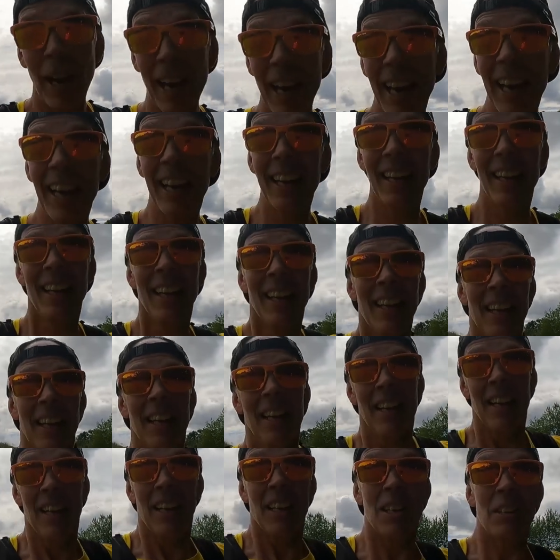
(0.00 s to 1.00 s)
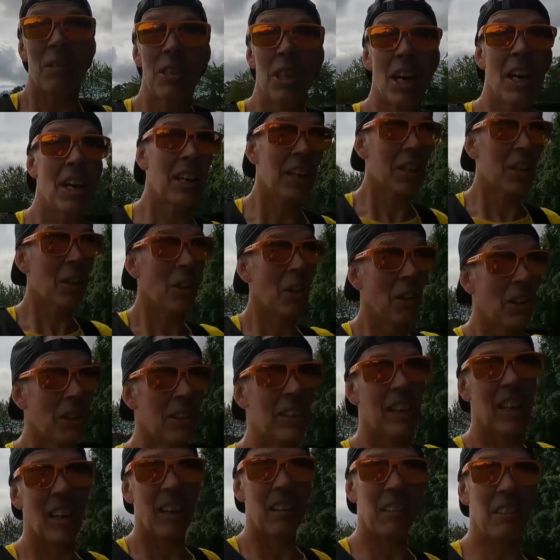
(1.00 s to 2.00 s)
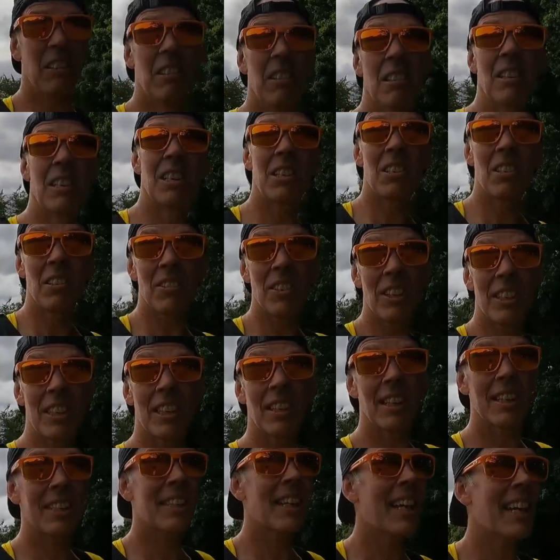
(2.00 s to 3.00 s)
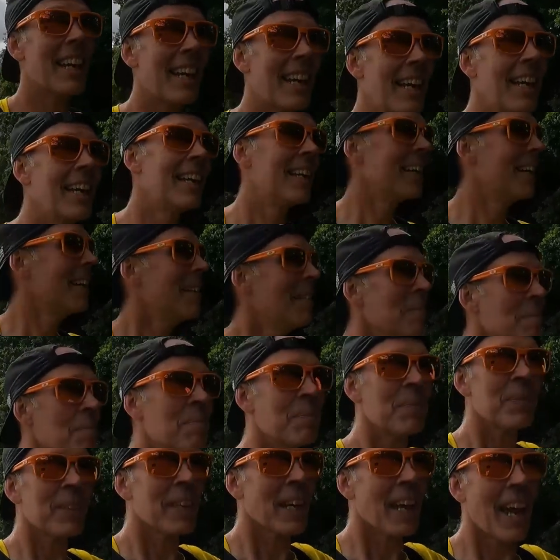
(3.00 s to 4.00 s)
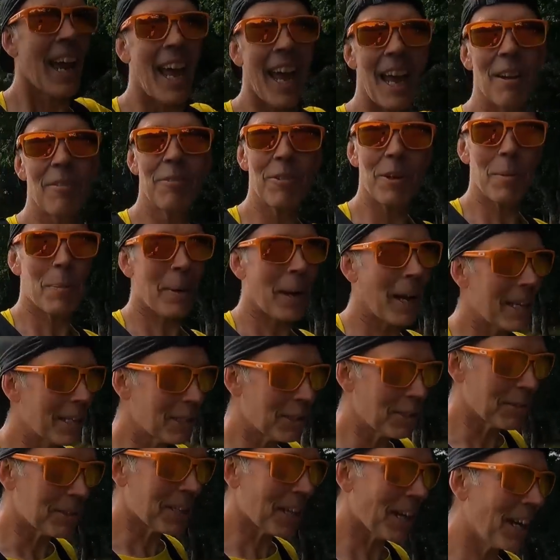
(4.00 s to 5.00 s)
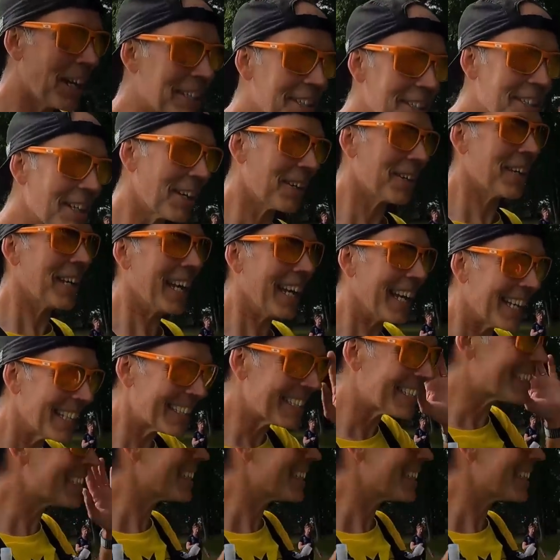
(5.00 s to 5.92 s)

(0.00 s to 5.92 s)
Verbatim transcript: where you turn a corner and go, oh, it's not very nice here. Every place you turn to is